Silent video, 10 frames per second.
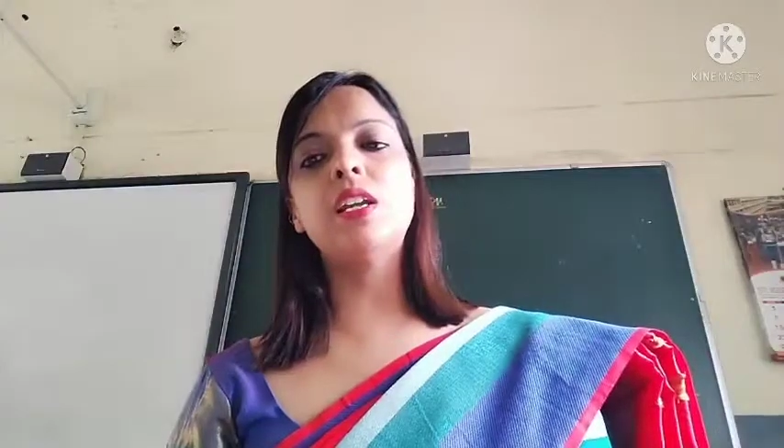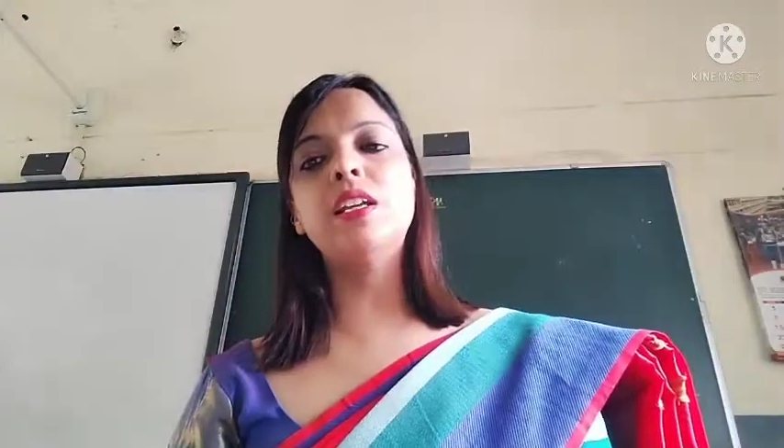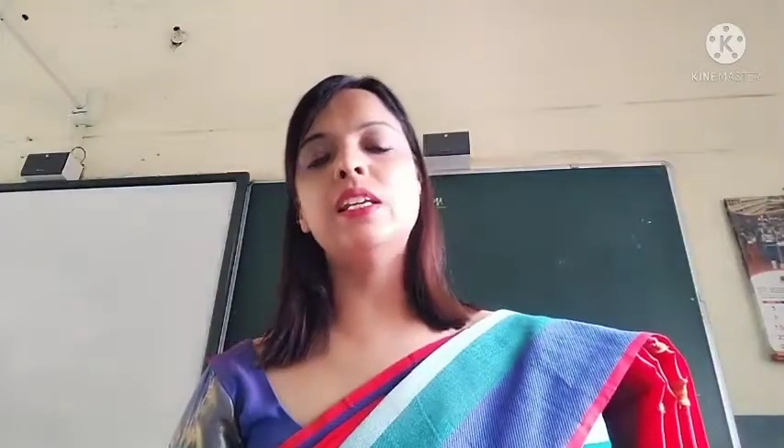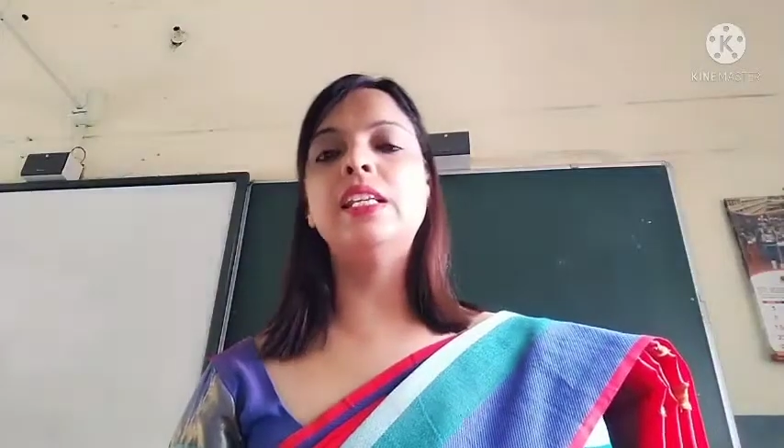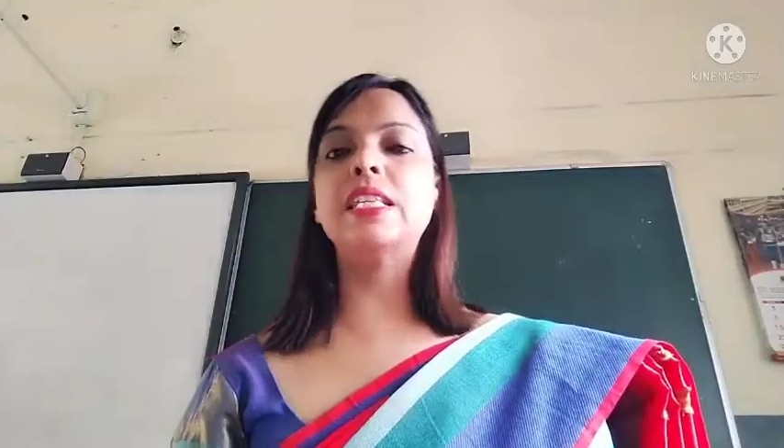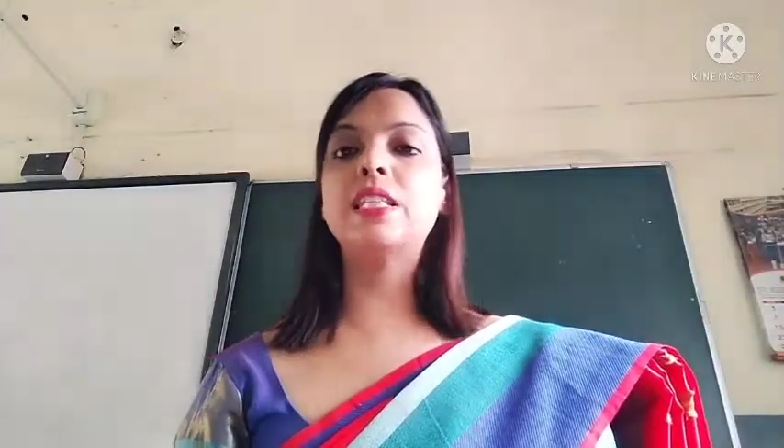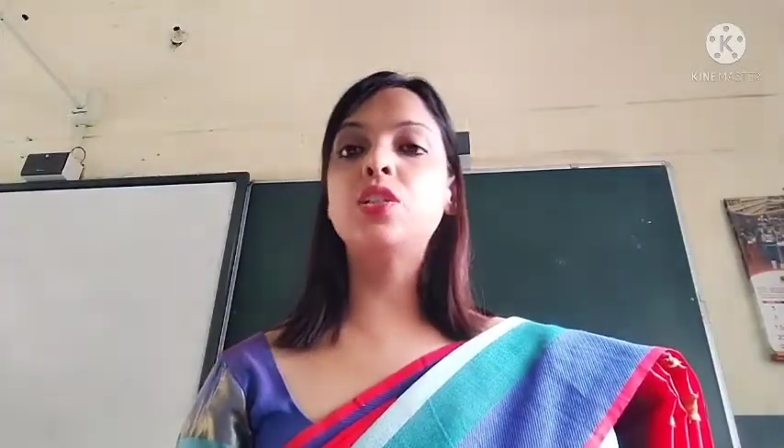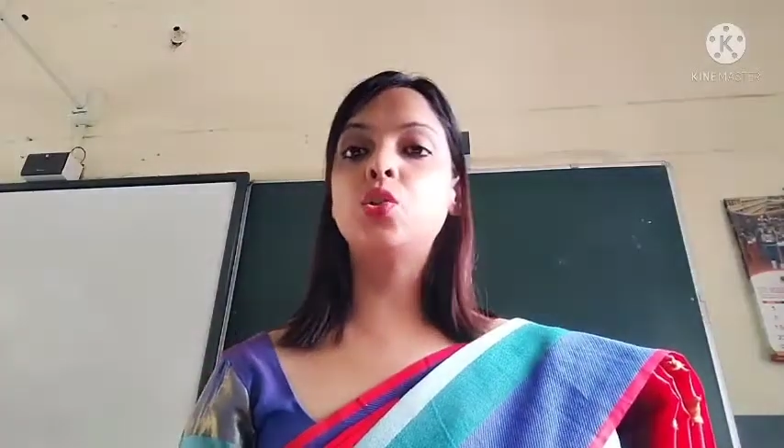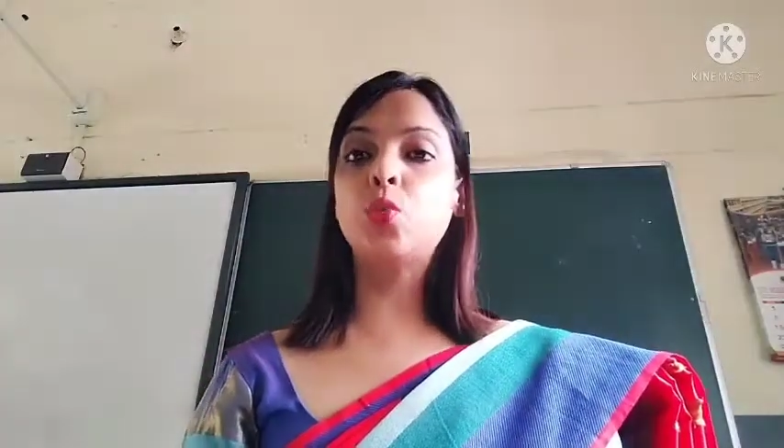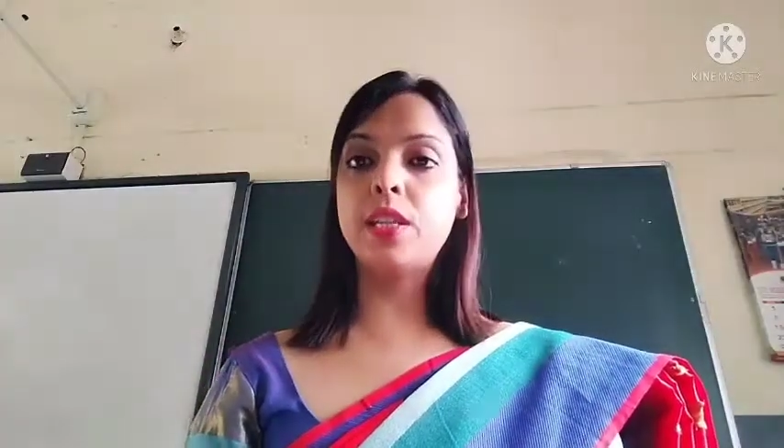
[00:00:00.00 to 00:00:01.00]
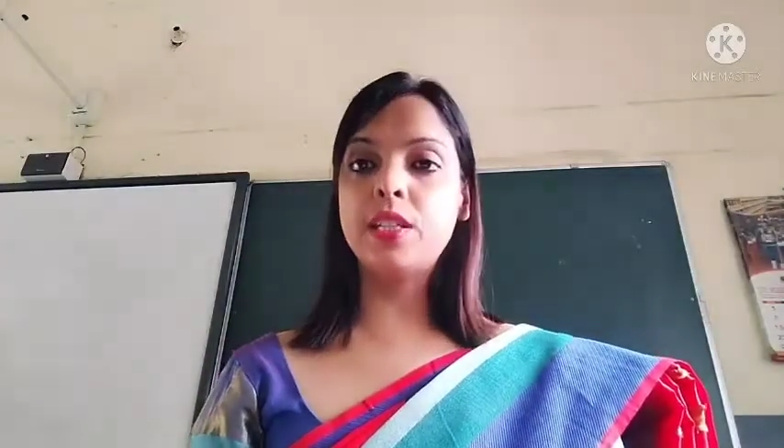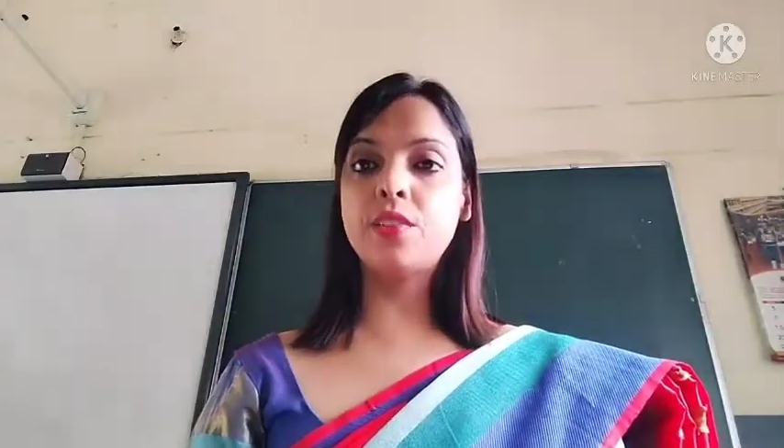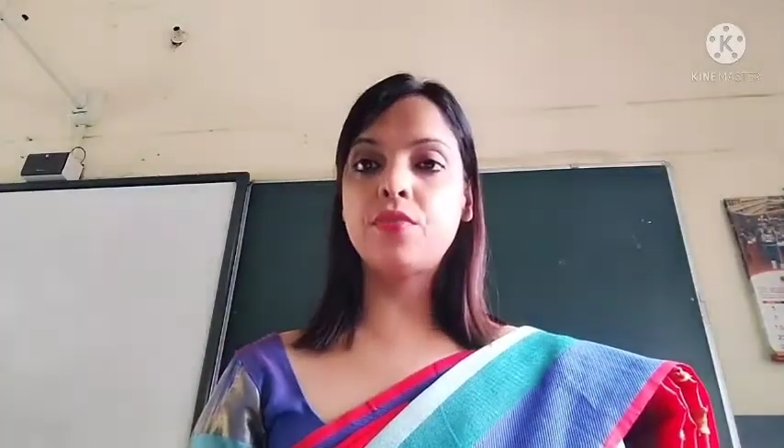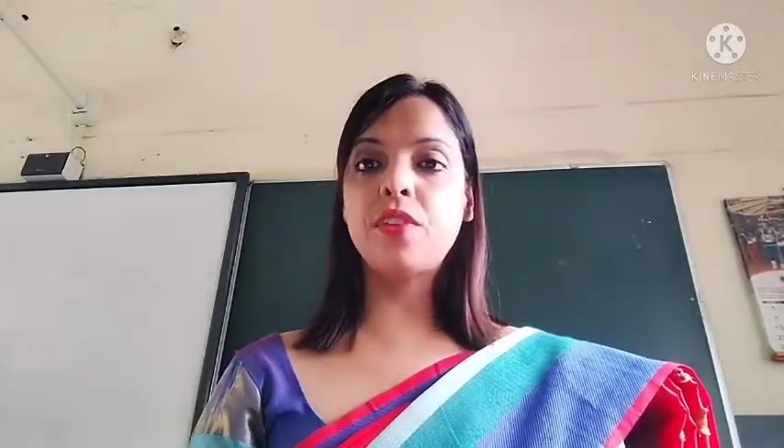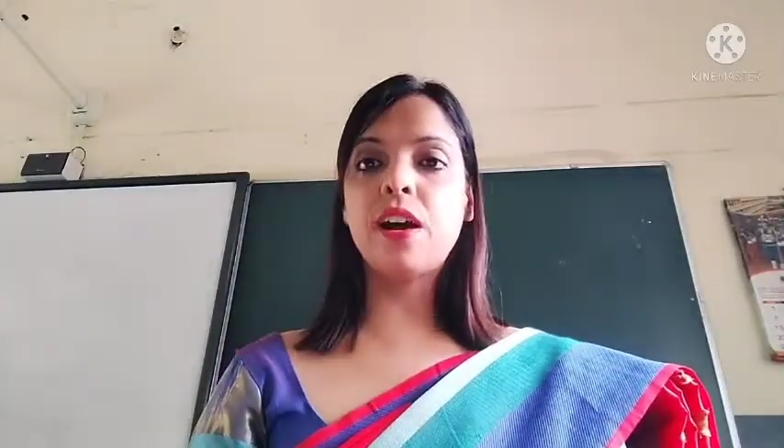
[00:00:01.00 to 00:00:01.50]
lesson
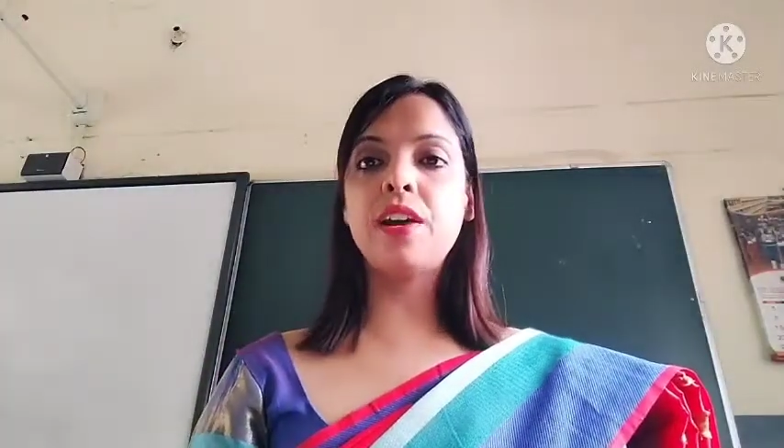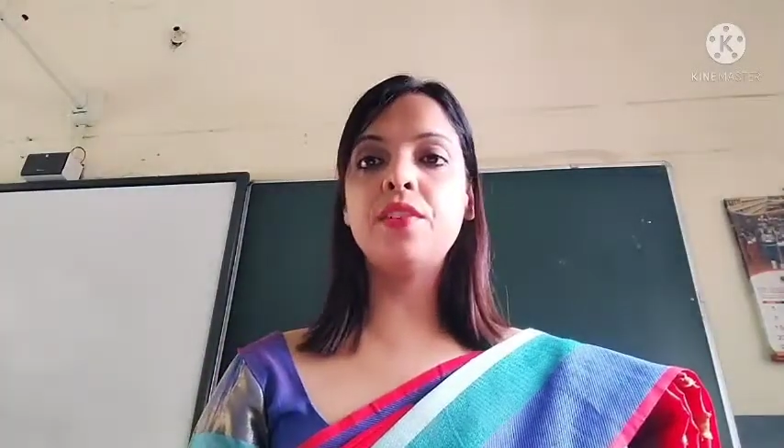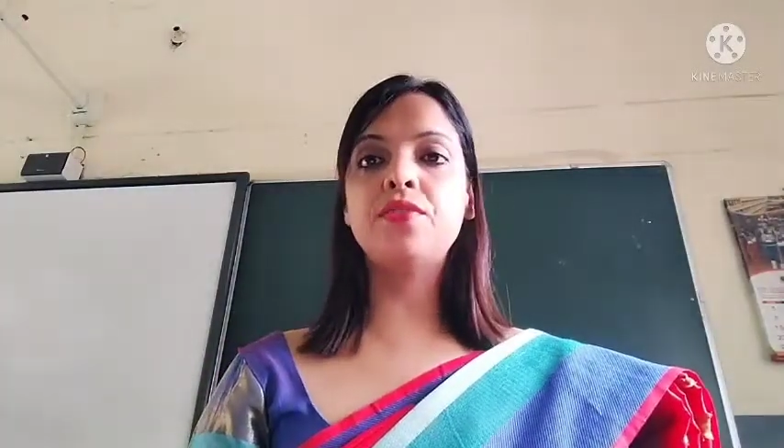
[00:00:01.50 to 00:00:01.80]
25,